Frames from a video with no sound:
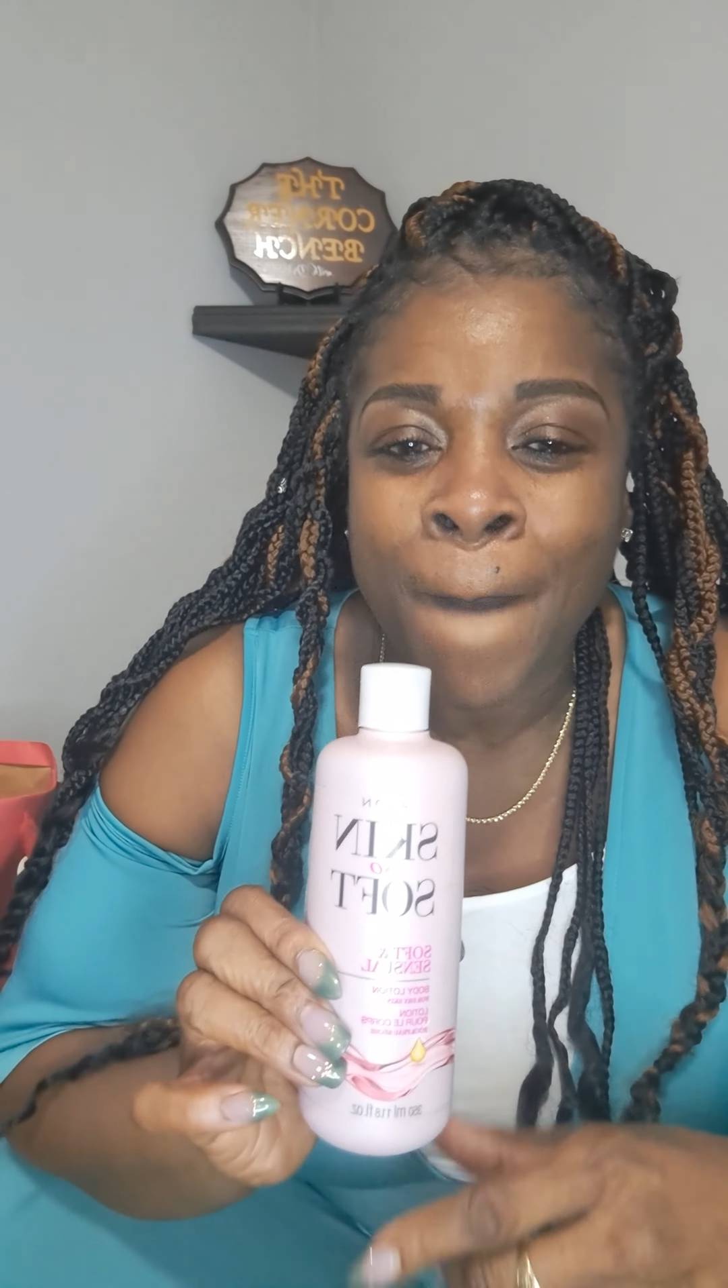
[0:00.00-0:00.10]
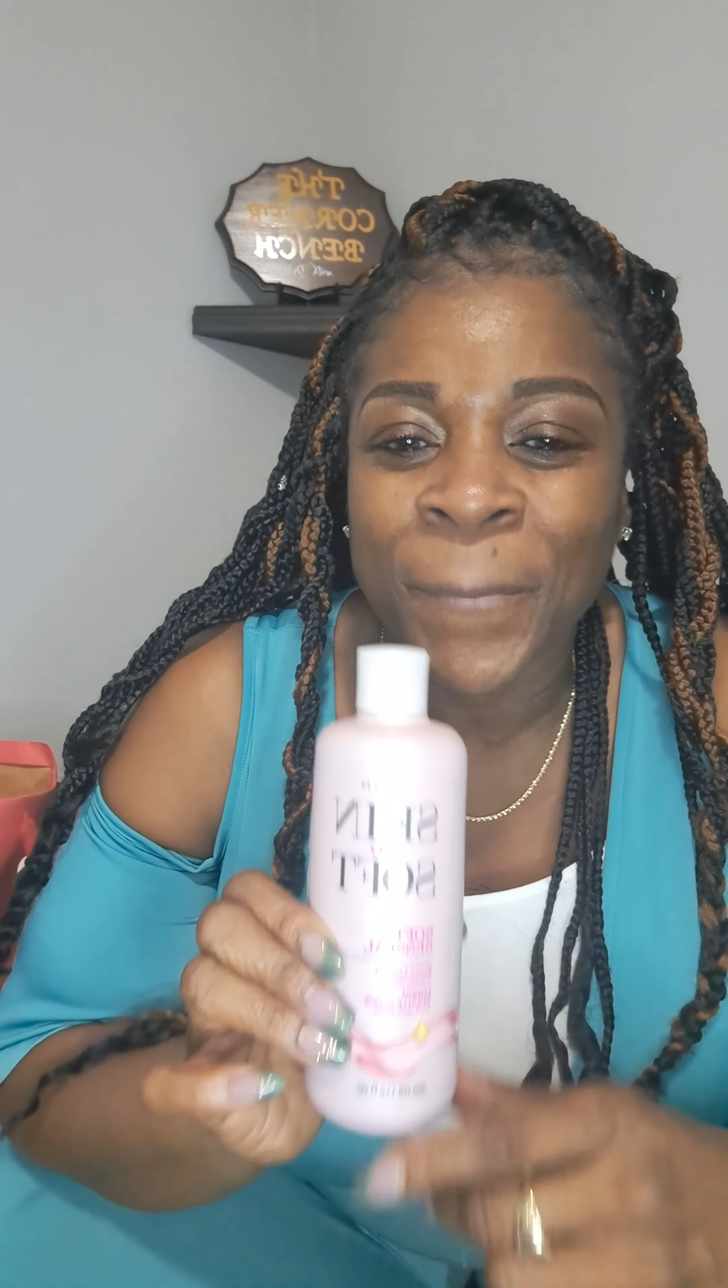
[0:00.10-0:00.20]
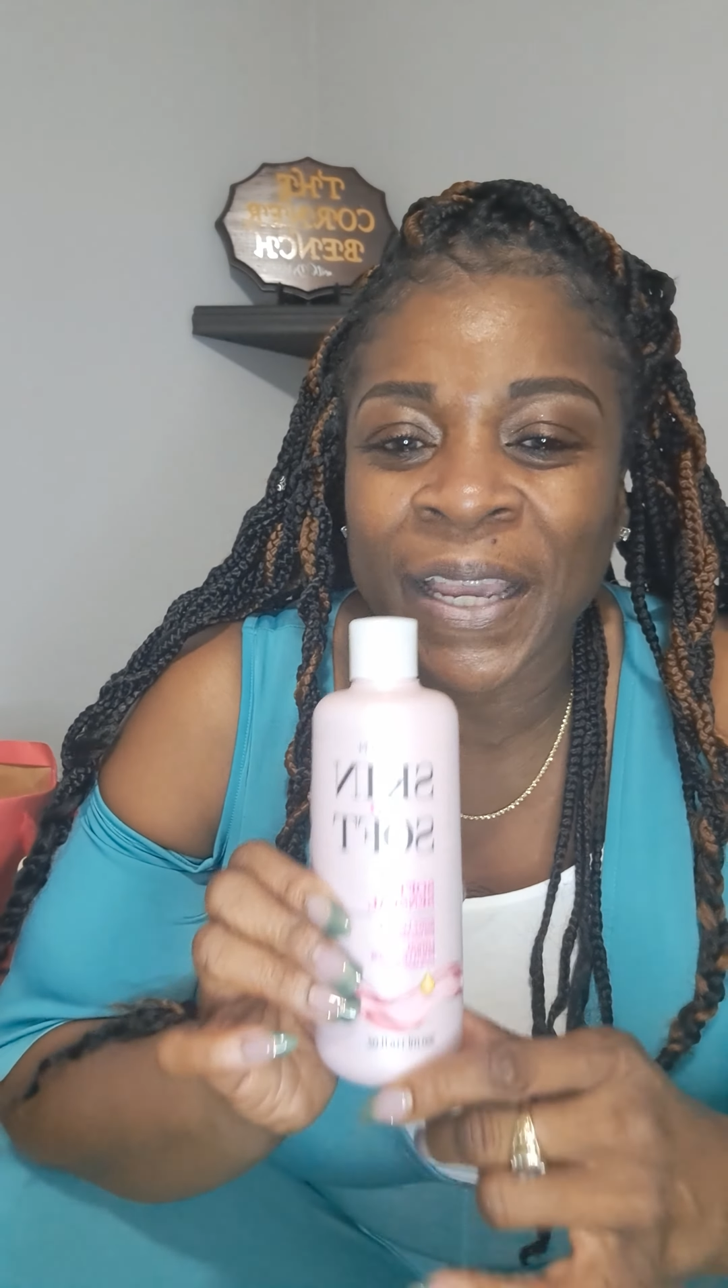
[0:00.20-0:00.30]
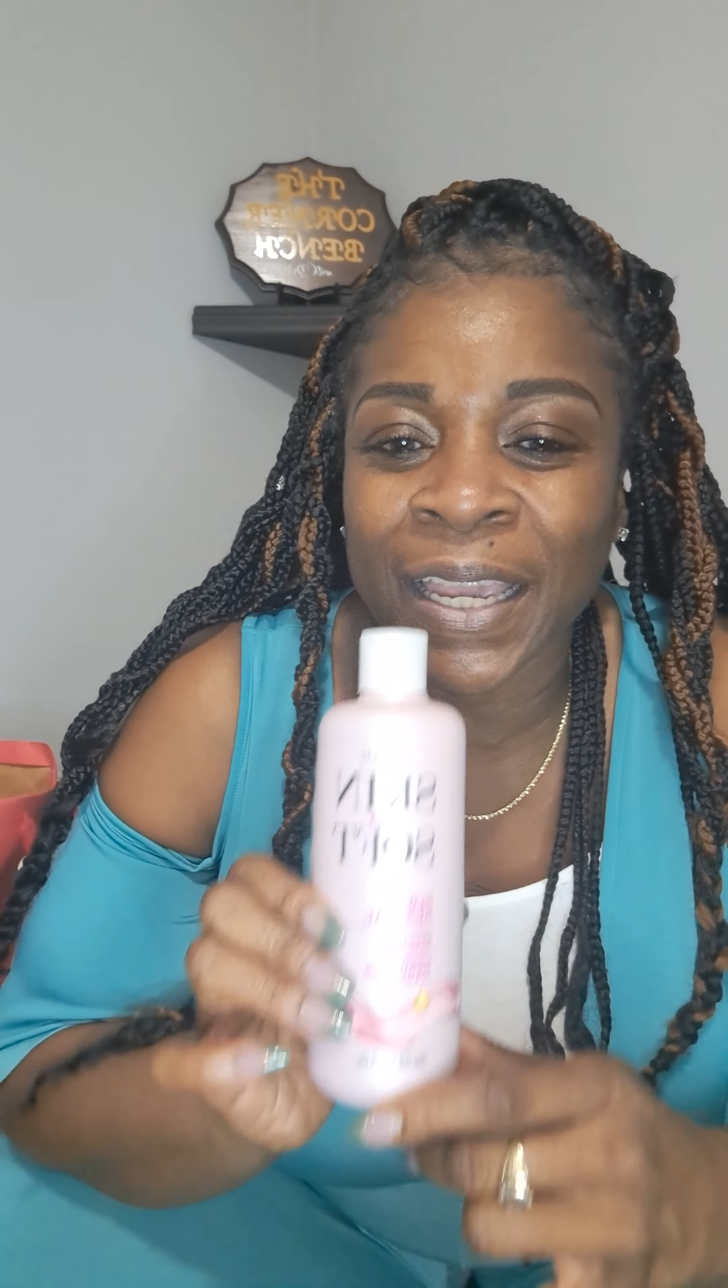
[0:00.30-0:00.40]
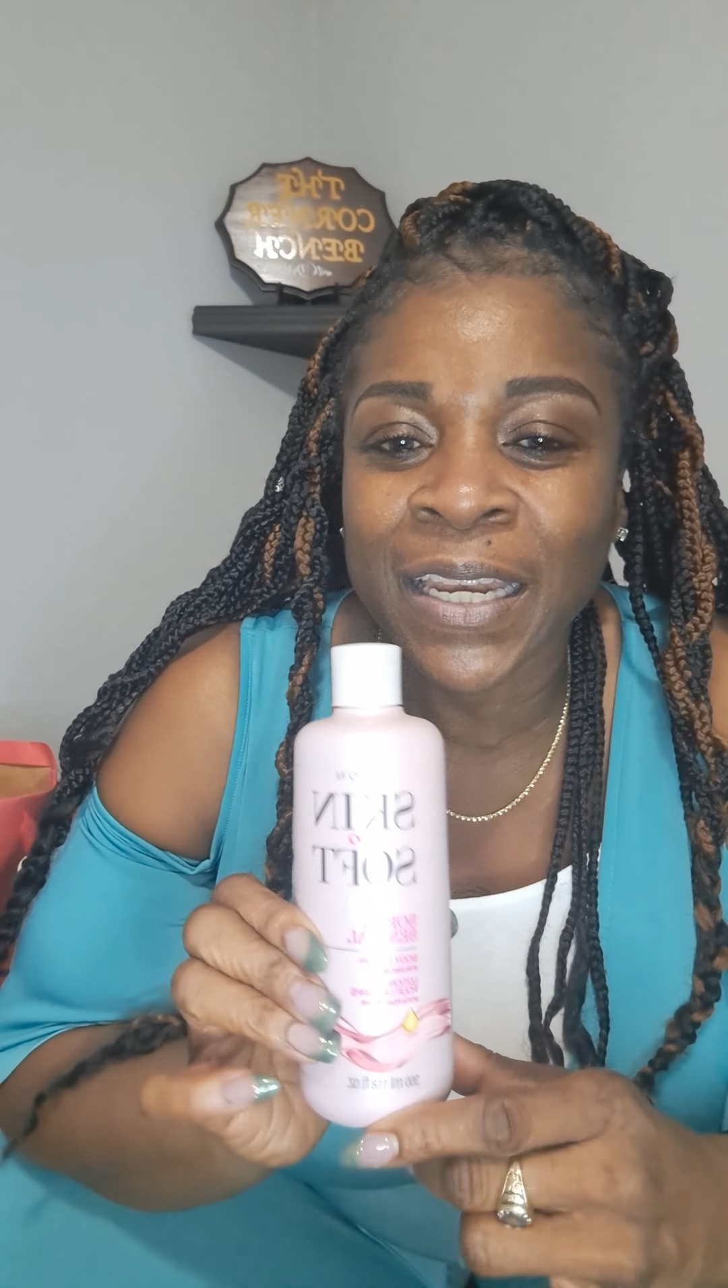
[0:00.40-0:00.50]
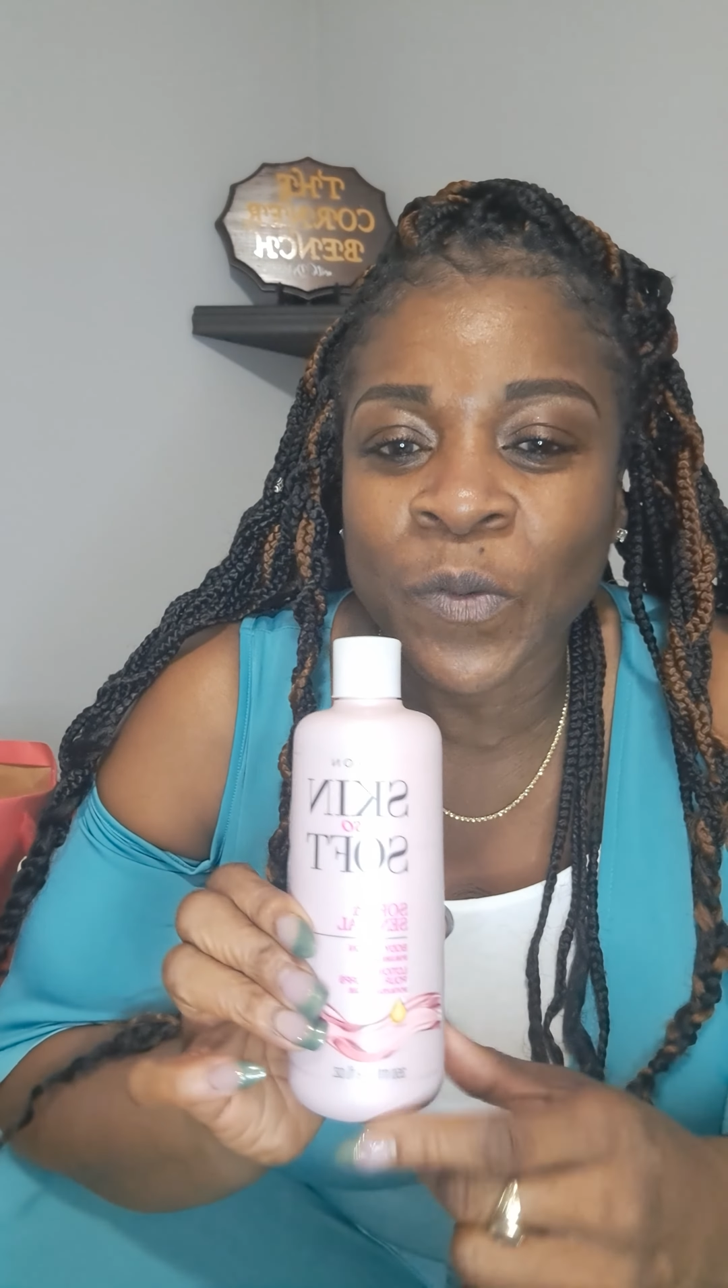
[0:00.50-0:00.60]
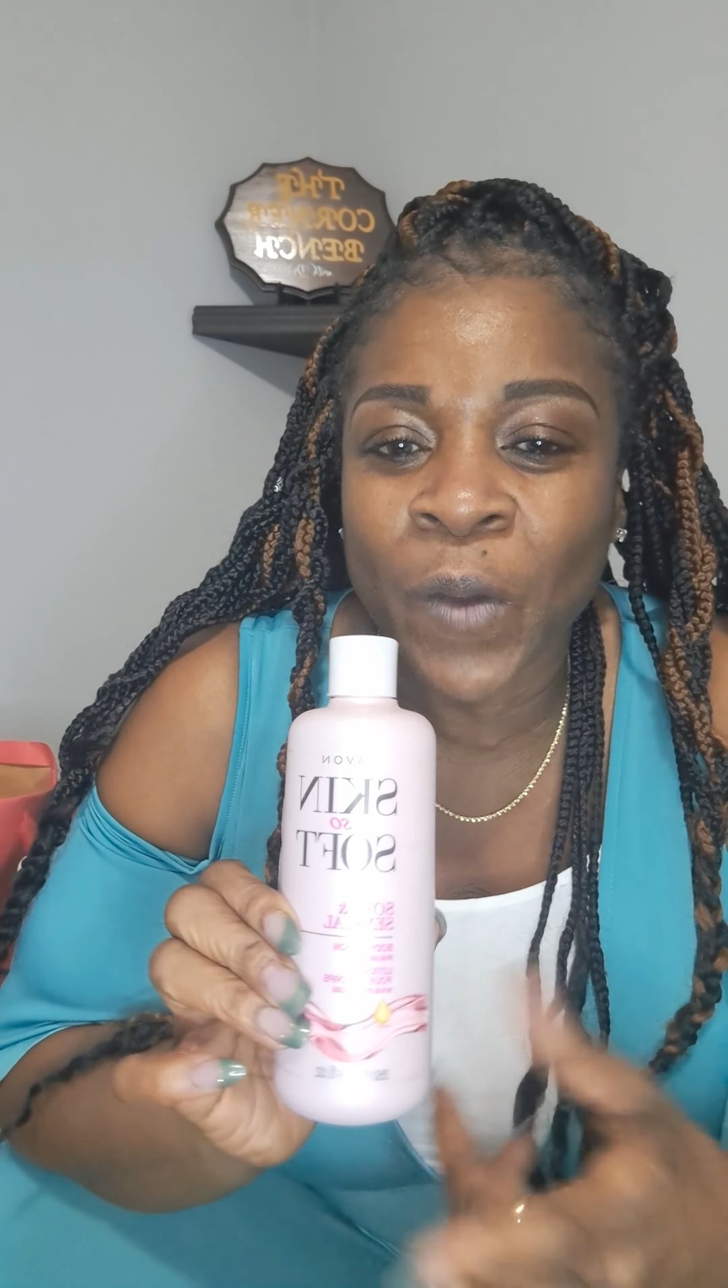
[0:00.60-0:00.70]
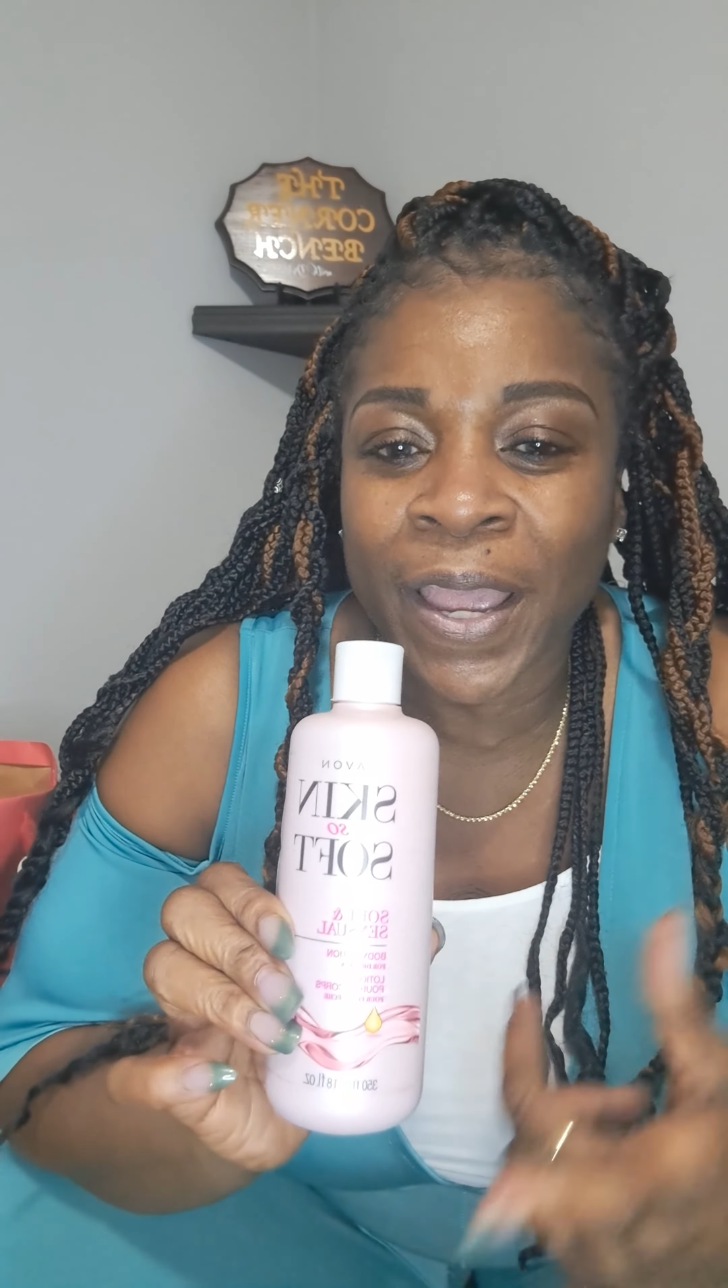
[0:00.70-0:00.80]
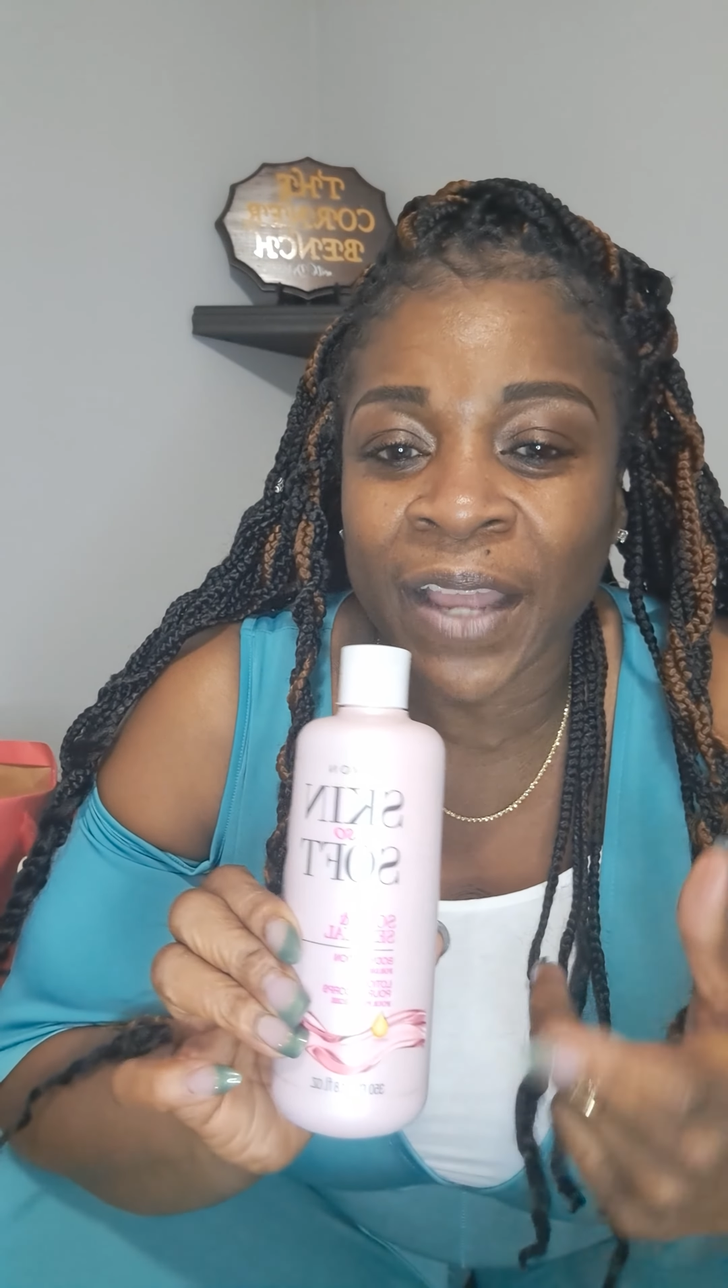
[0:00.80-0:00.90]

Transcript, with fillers: But anyway,